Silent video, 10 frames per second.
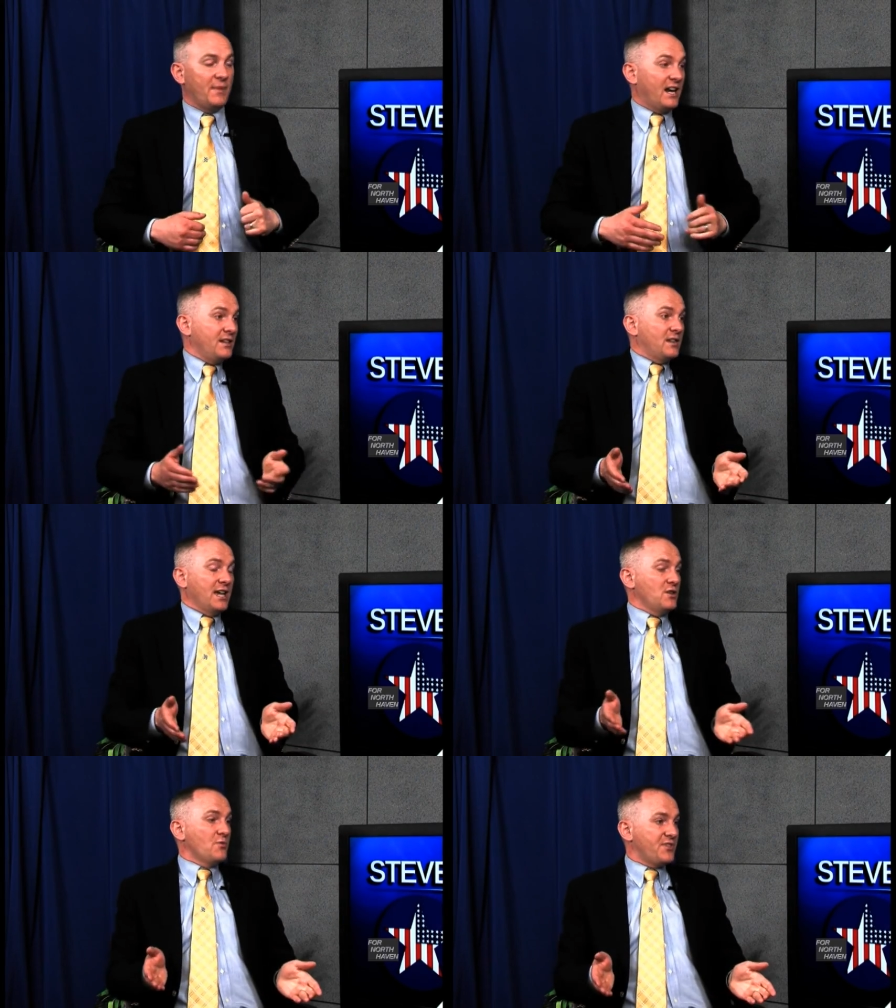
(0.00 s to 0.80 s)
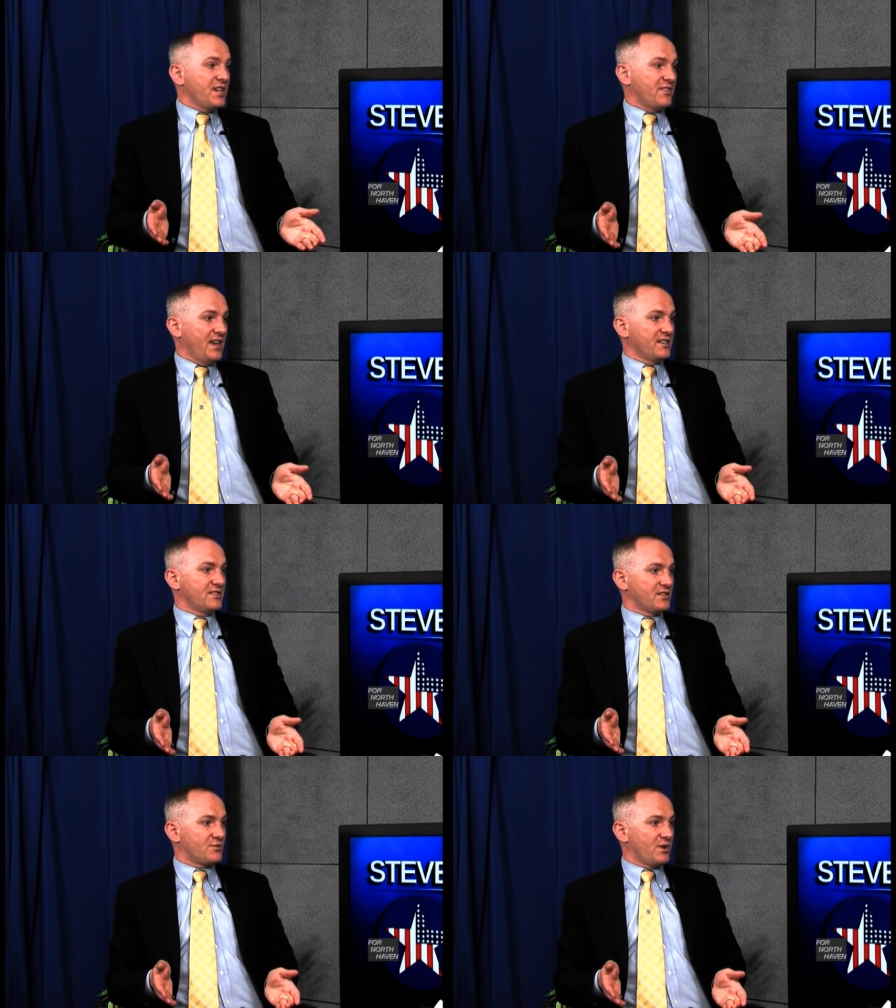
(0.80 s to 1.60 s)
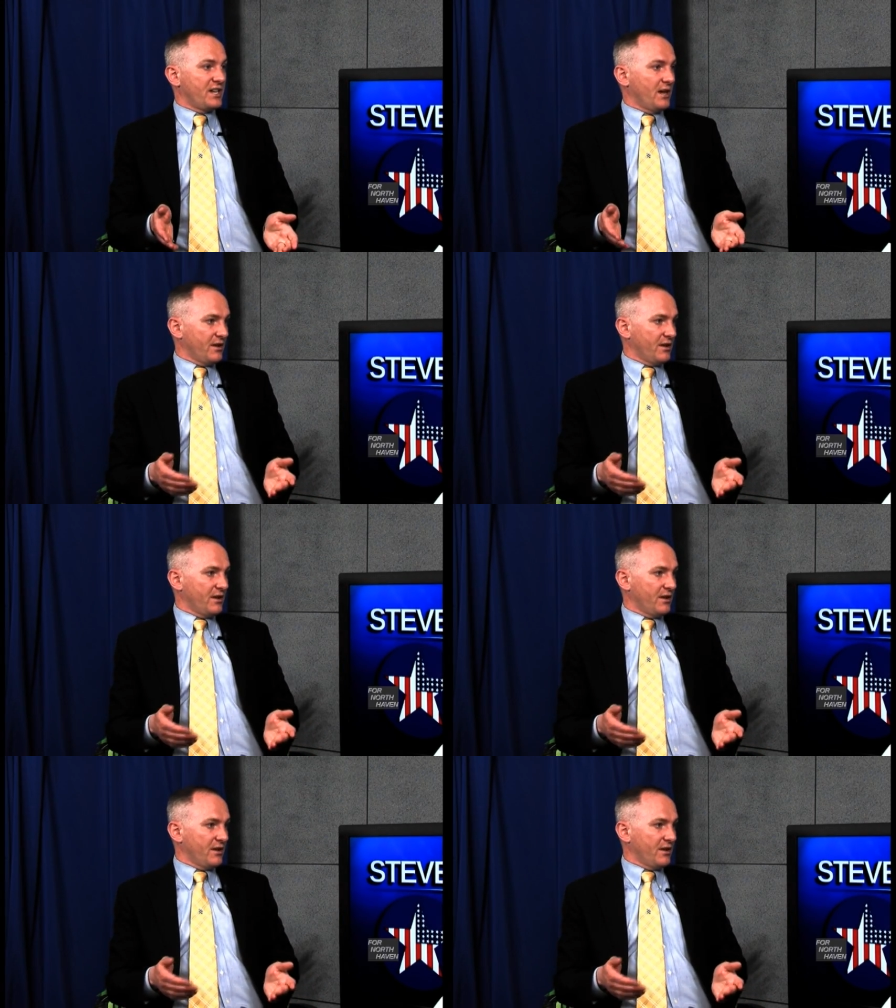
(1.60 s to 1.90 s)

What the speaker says: And I don't think that exists right now.